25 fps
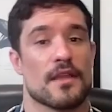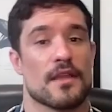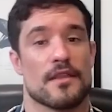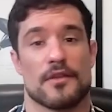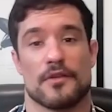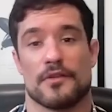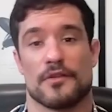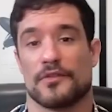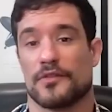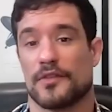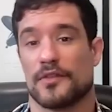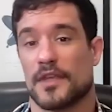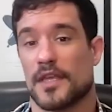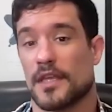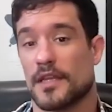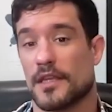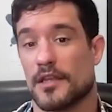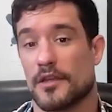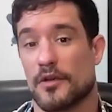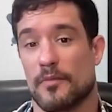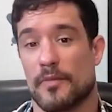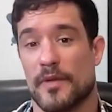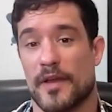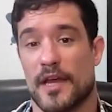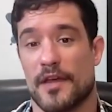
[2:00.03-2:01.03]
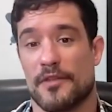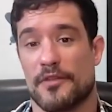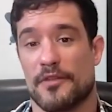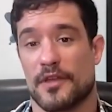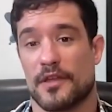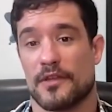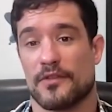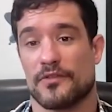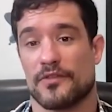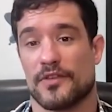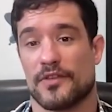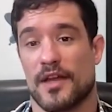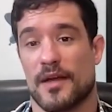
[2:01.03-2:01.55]
There's idiopathic
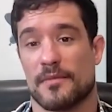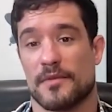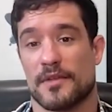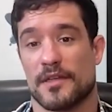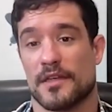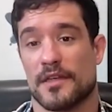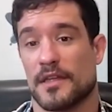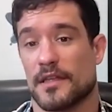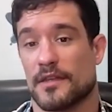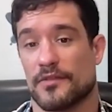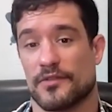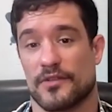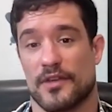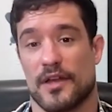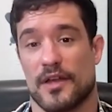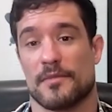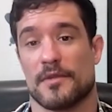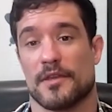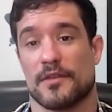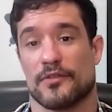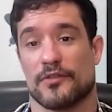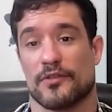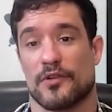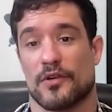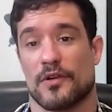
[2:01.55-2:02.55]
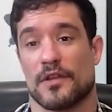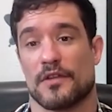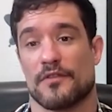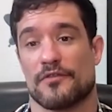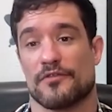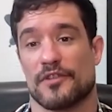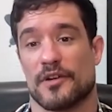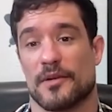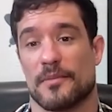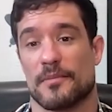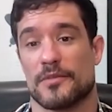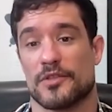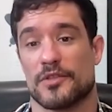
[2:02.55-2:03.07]
insomnia, insomnia starting
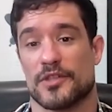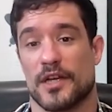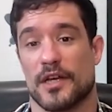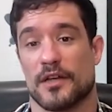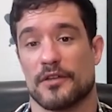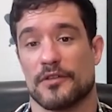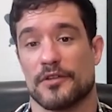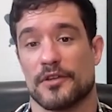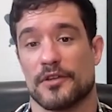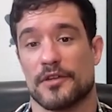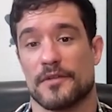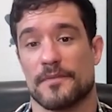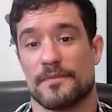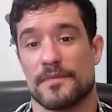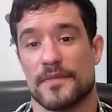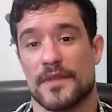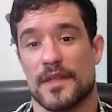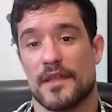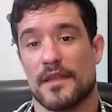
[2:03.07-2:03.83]
from childhood,